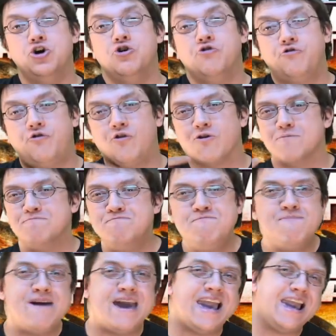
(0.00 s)
for
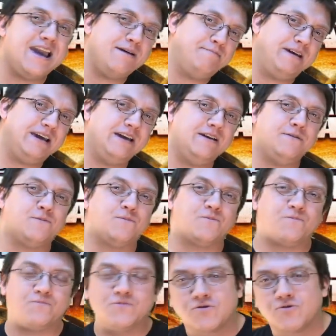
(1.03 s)
maybe
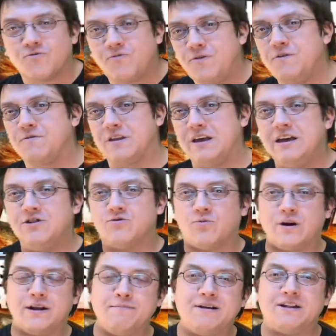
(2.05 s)
15-20
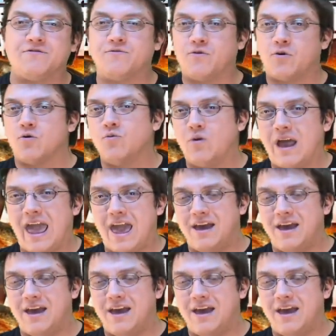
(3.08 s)
minutes for,